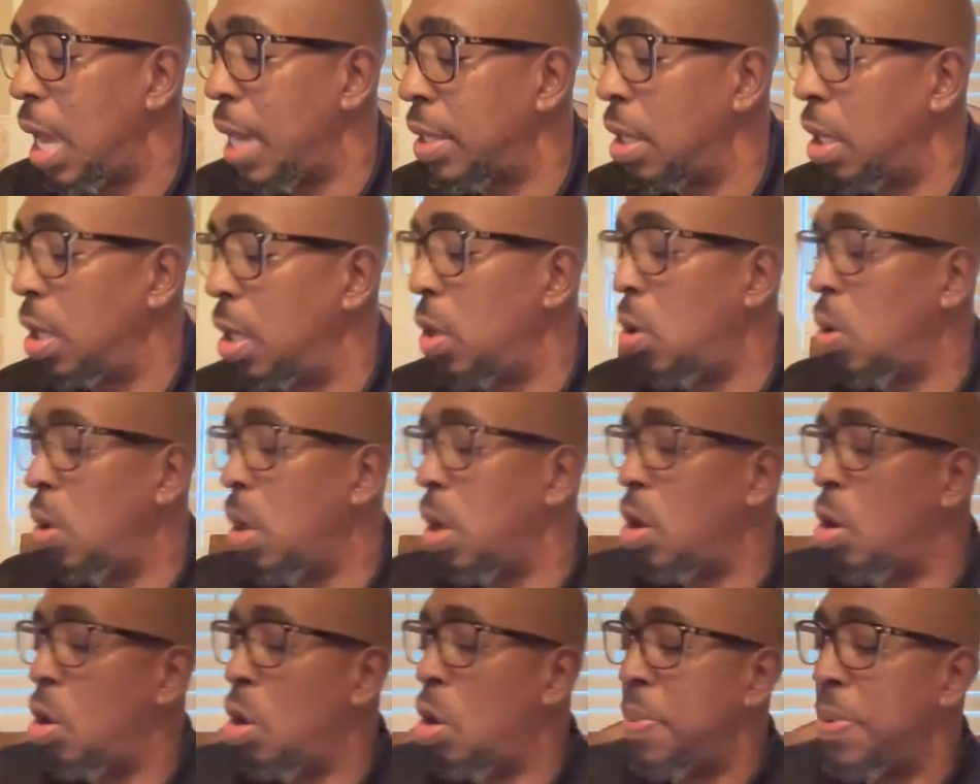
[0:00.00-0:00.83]
And the
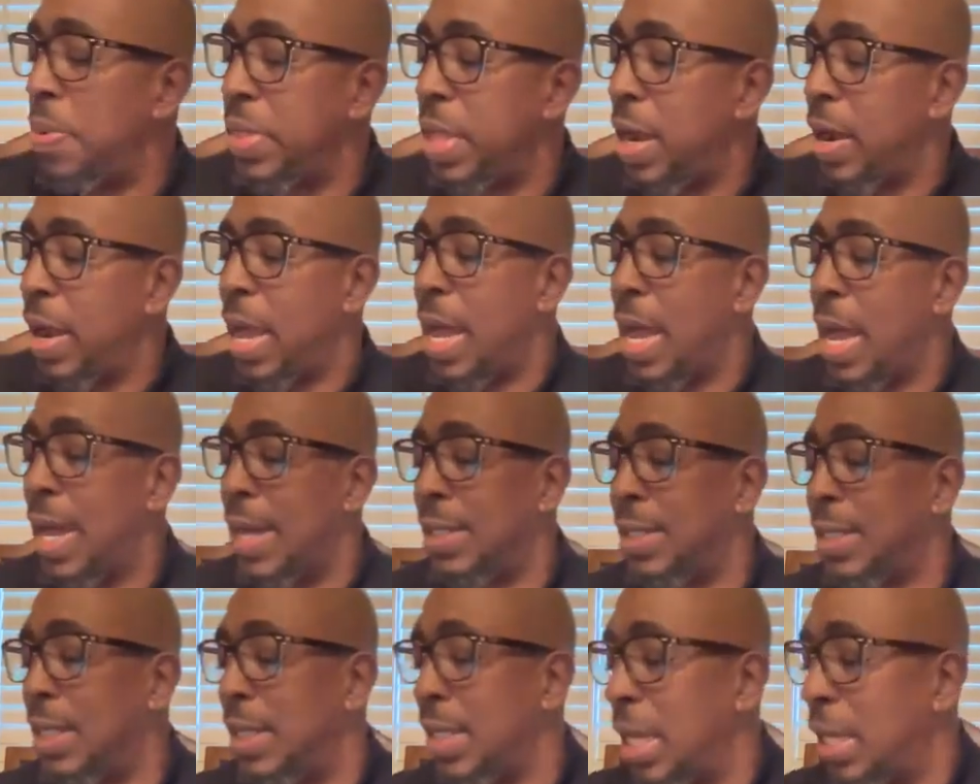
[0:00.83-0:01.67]
Lord opened their
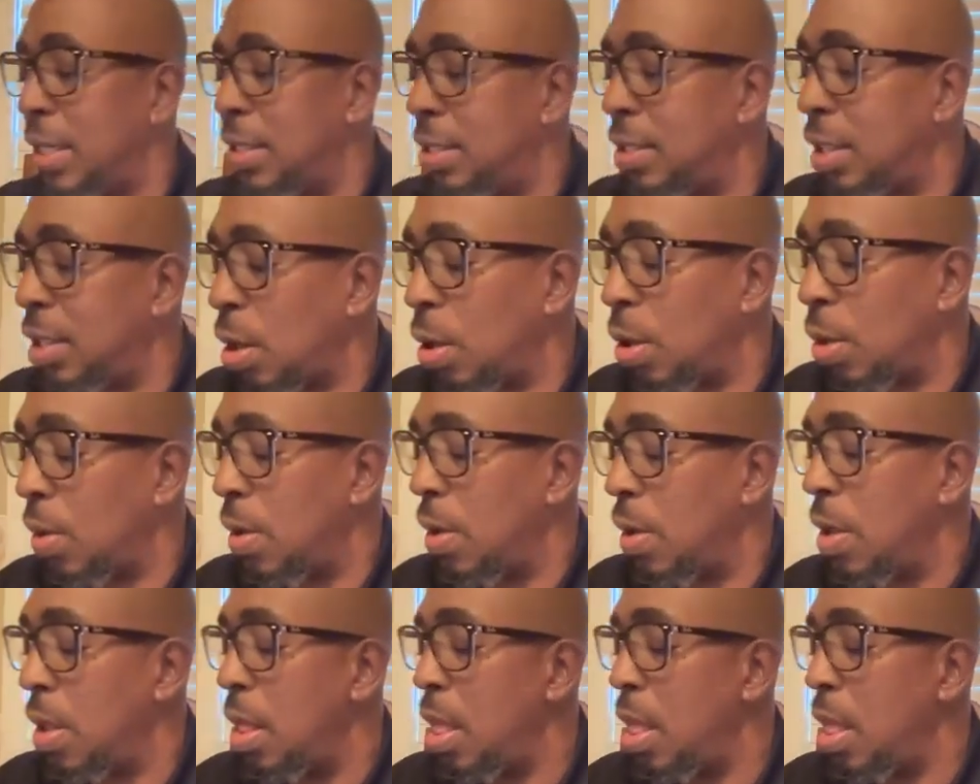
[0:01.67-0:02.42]
eyes and they saw.